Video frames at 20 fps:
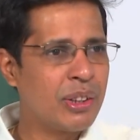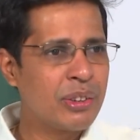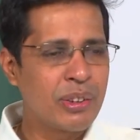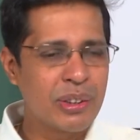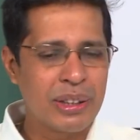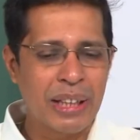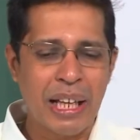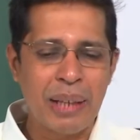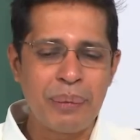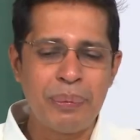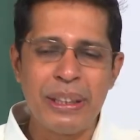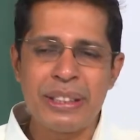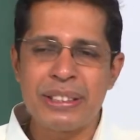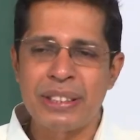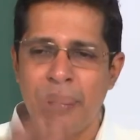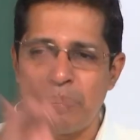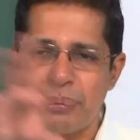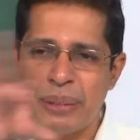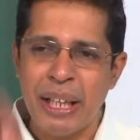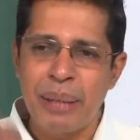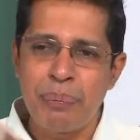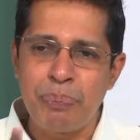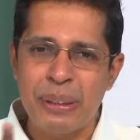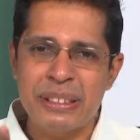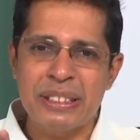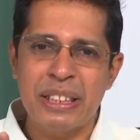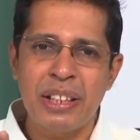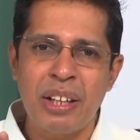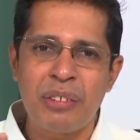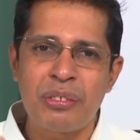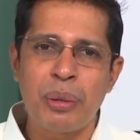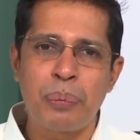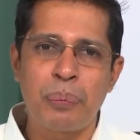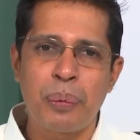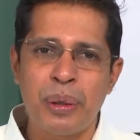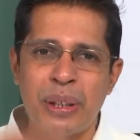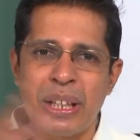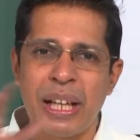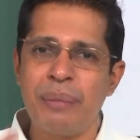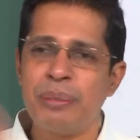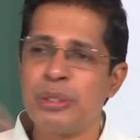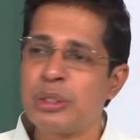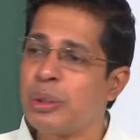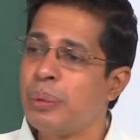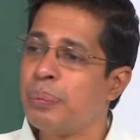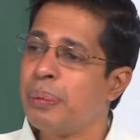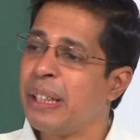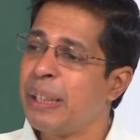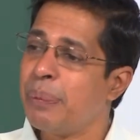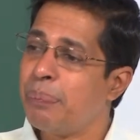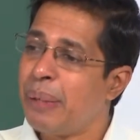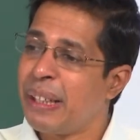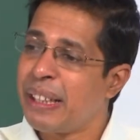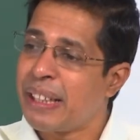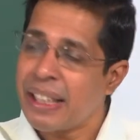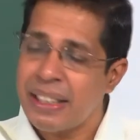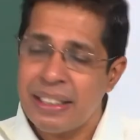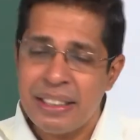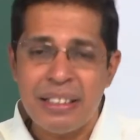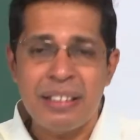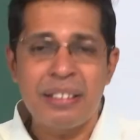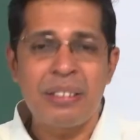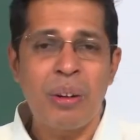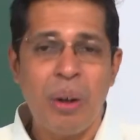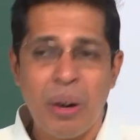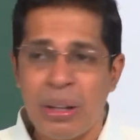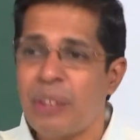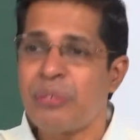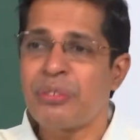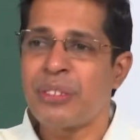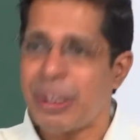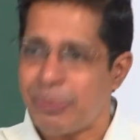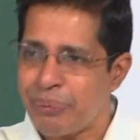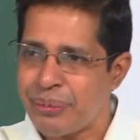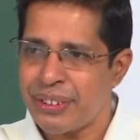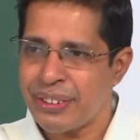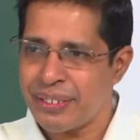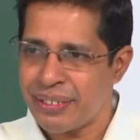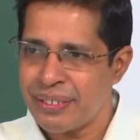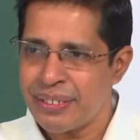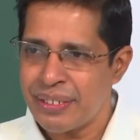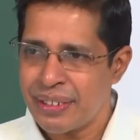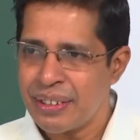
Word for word: So, there will be some 10 percent of the program which will be repeated lot of times,